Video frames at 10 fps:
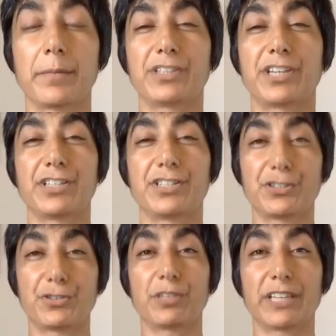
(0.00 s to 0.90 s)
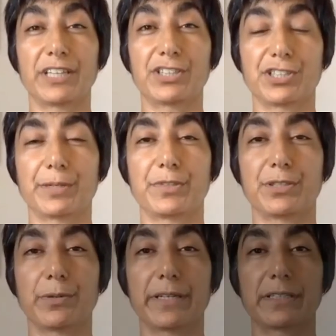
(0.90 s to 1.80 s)
changing your relationship
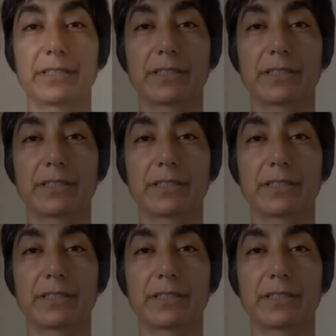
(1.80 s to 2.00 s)
to it?